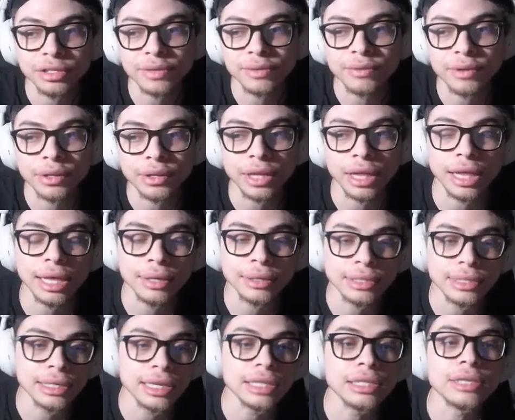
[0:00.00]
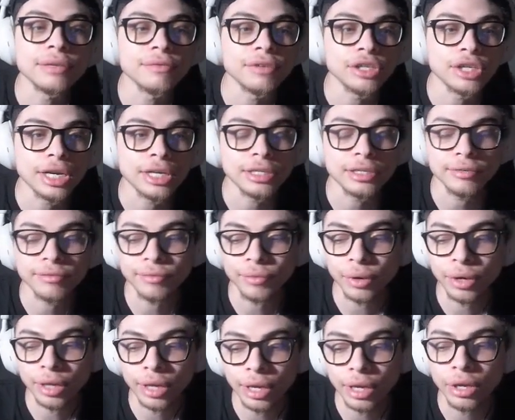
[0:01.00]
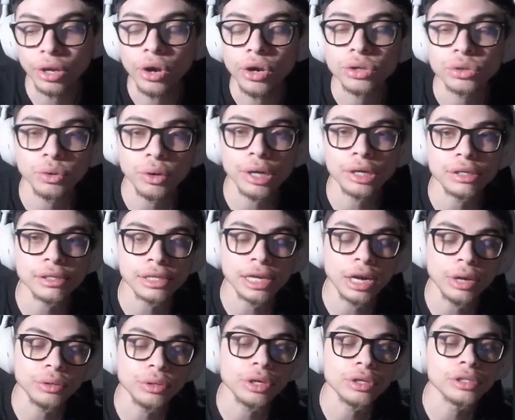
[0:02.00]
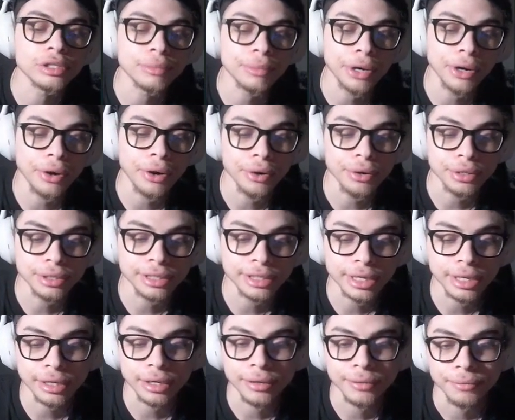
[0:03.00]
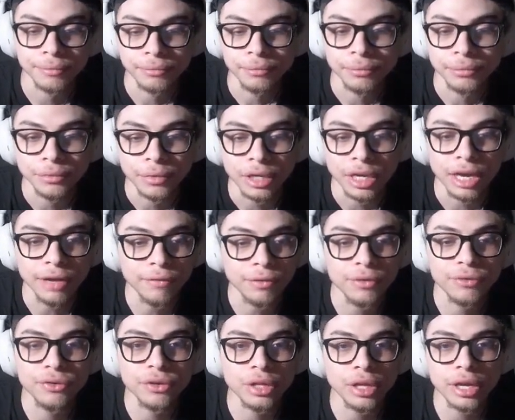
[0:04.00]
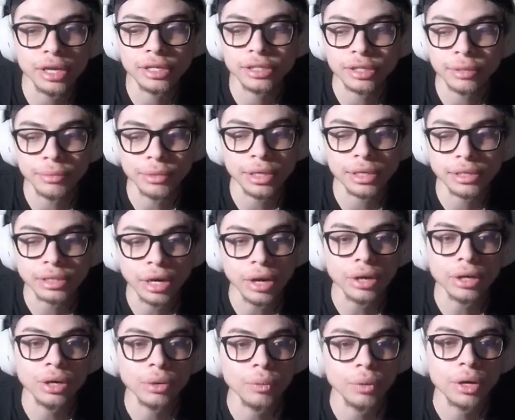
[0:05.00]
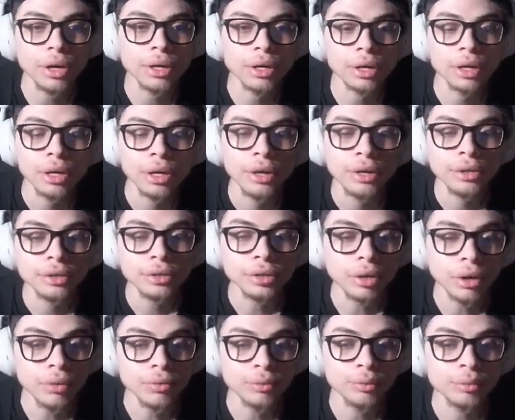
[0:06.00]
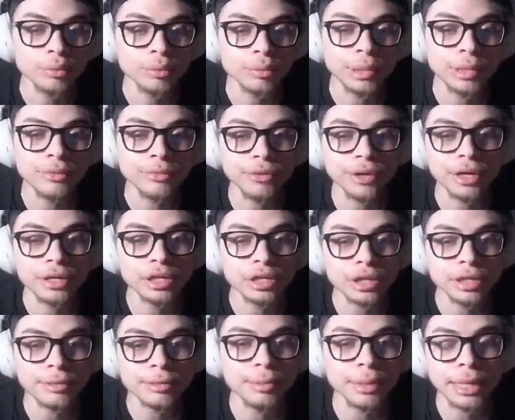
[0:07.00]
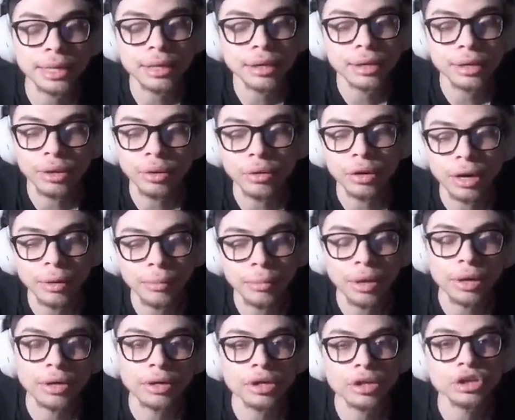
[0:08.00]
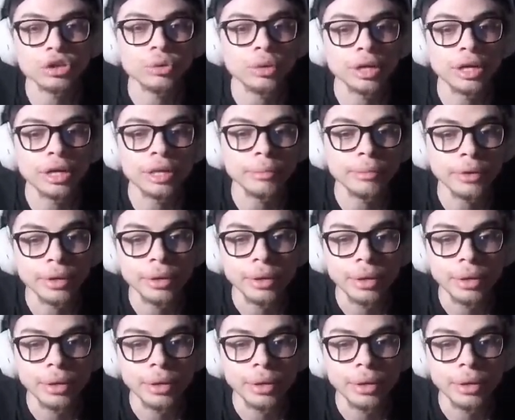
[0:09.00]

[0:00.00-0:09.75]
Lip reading: felt like it's less of a chance of working, so I just held on to my R instead. If you feel like something's not going to work, don't be afraid to just be like, no, I'm not going to do it anymore.